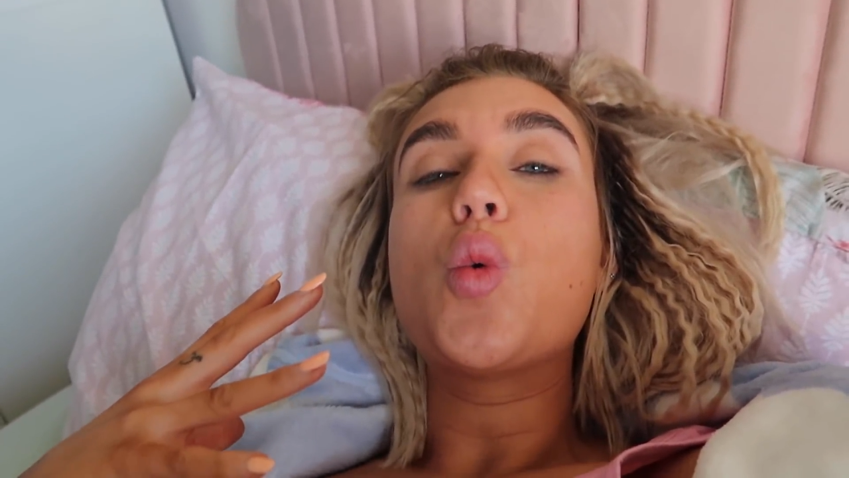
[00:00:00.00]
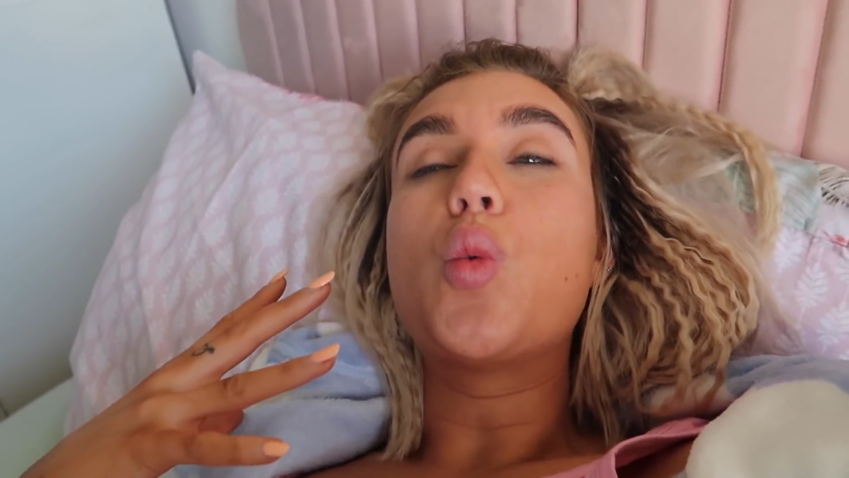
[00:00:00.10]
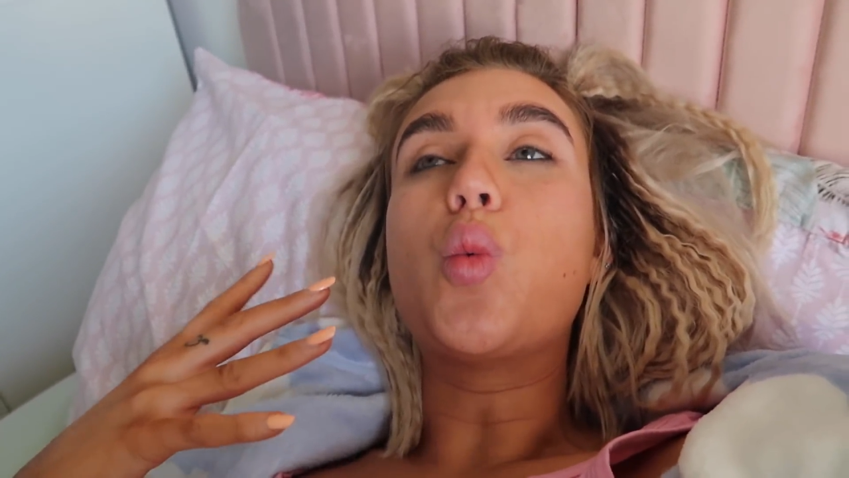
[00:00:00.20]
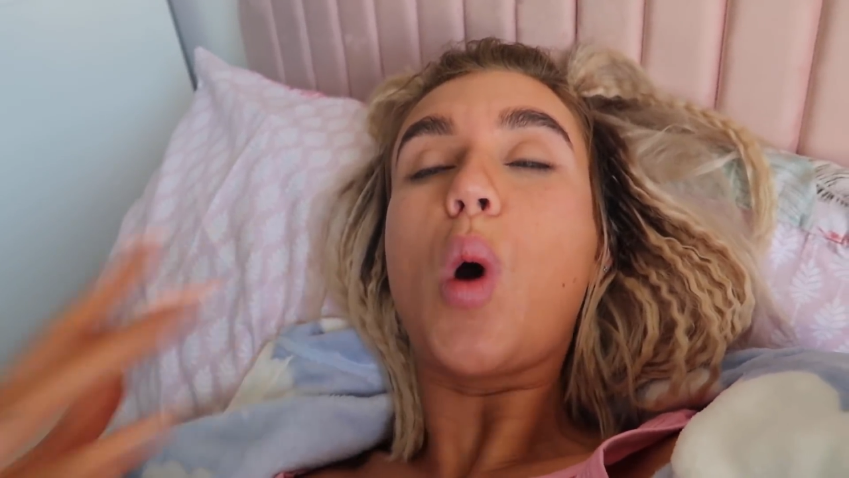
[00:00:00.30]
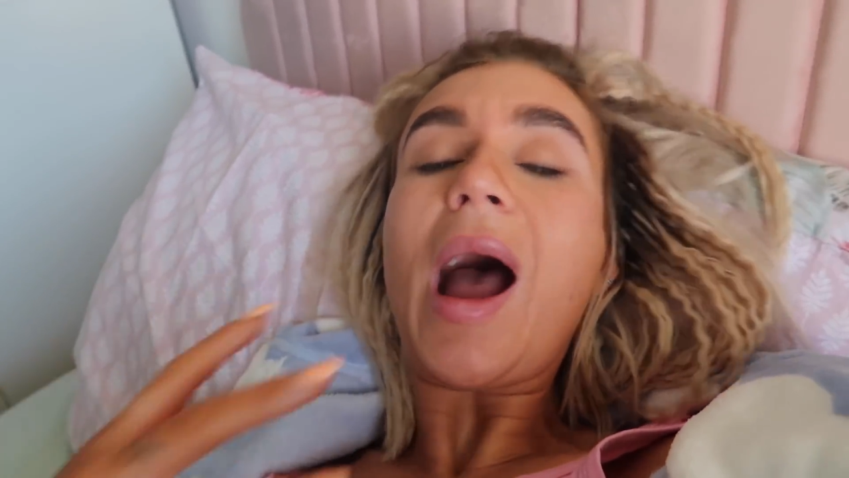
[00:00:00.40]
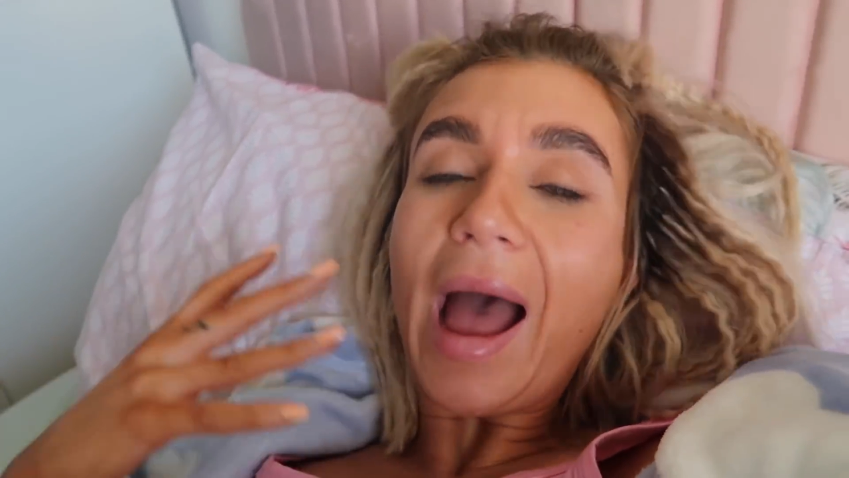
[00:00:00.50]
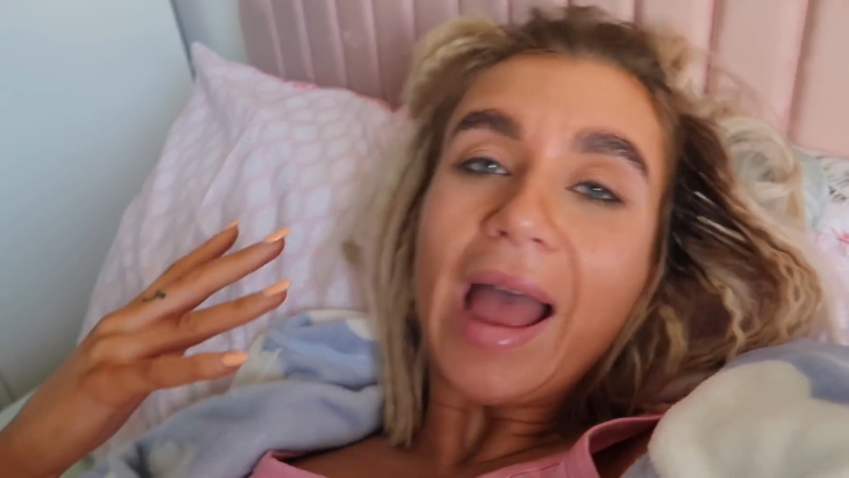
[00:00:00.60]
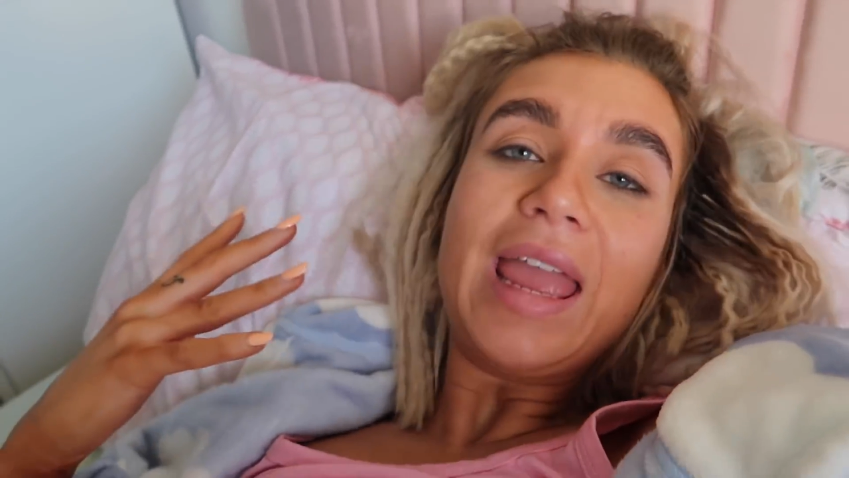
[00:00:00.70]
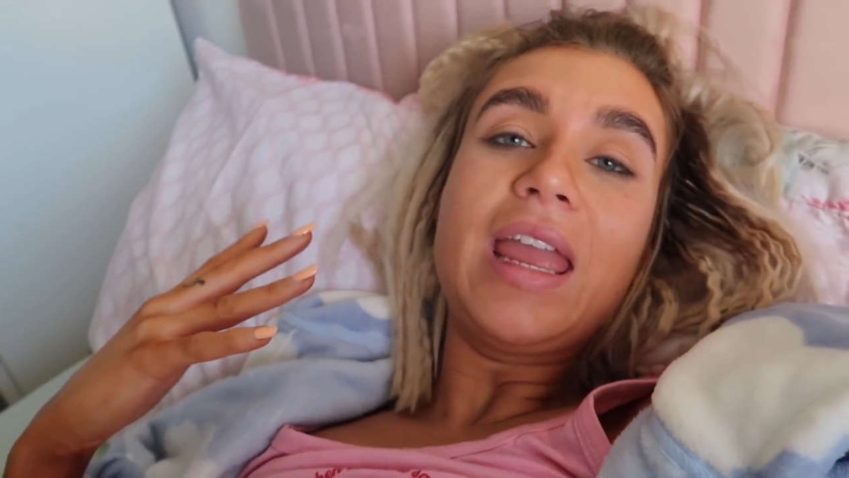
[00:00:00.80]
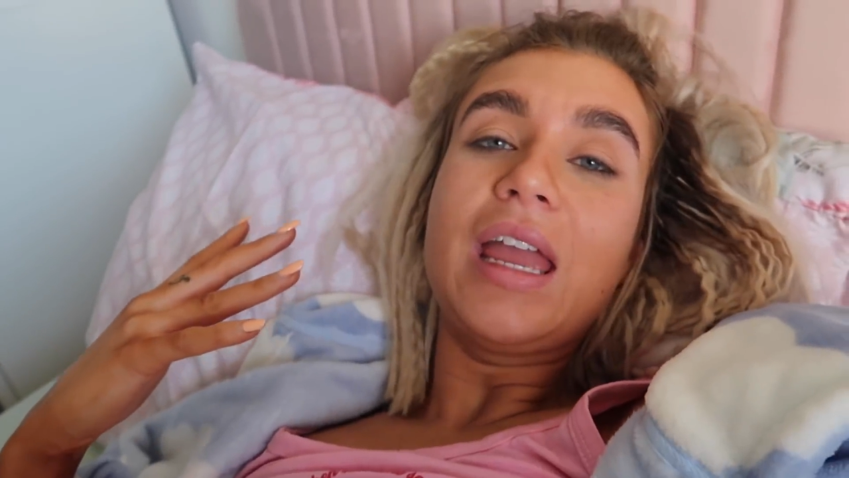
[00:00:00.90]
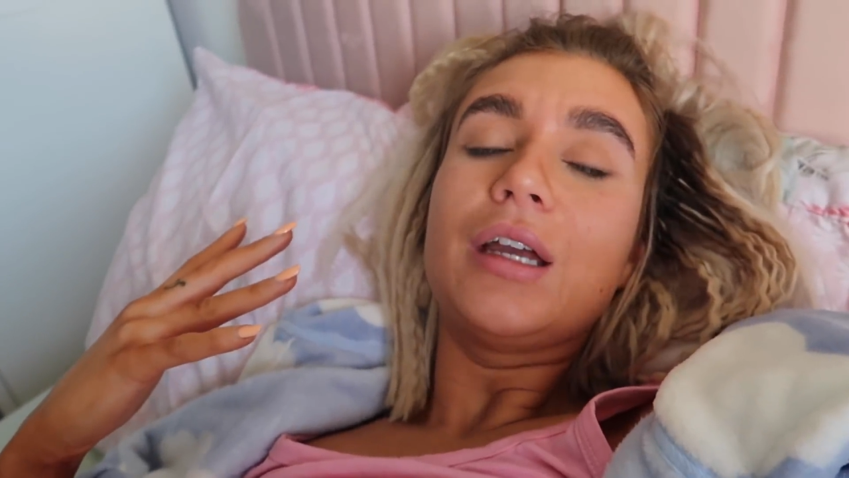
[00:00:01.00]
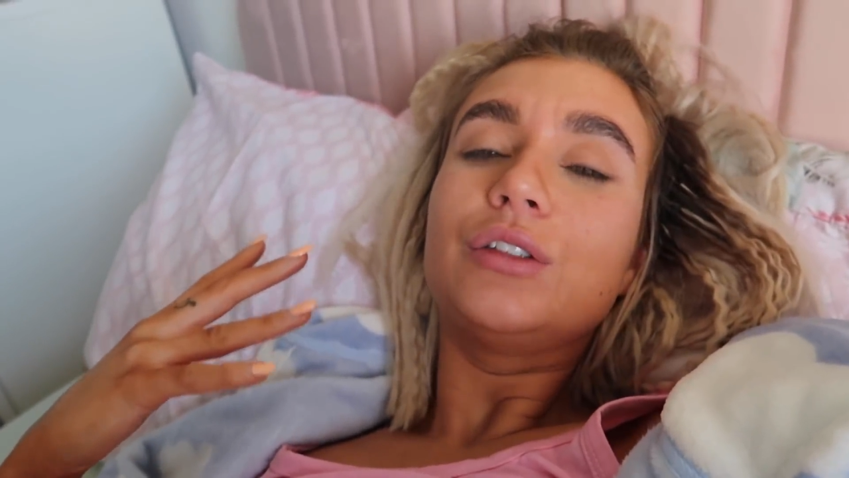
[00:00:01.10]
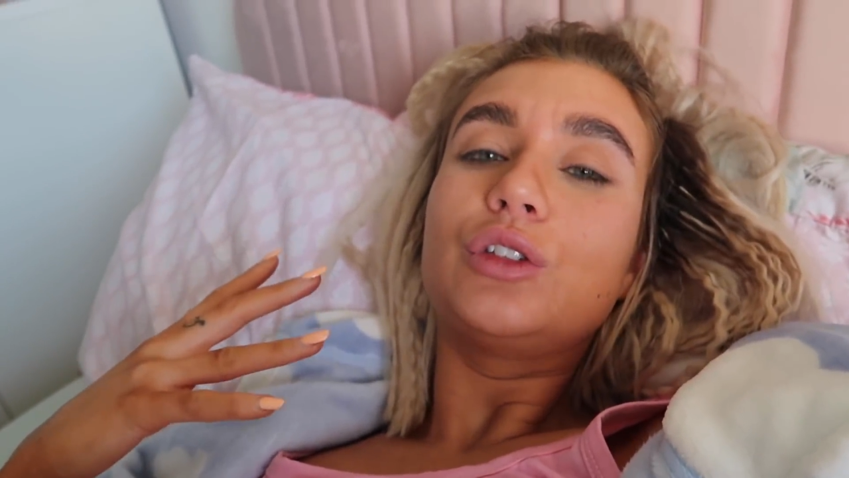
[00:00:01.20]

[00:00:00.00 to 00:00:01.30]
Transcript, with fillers: why